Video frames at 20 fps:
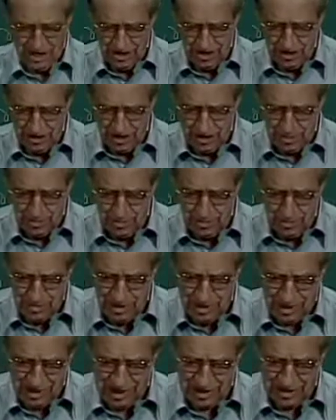
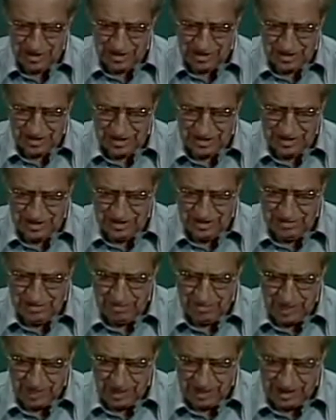demanded
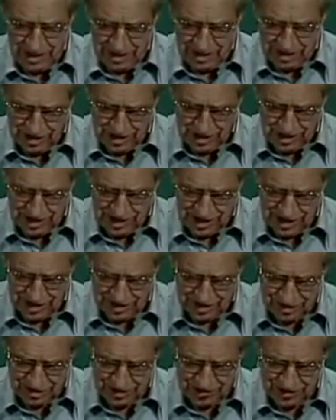a
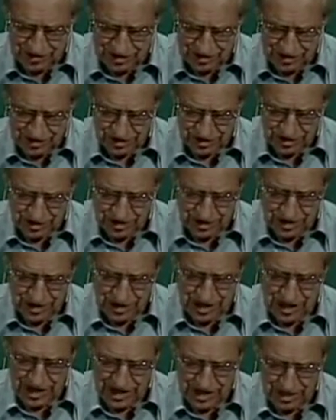sacrificial
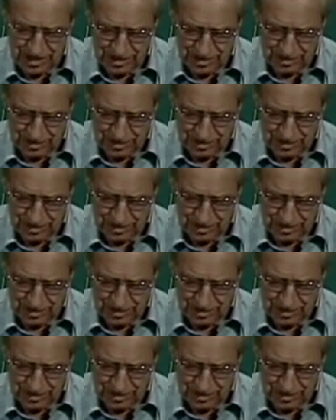death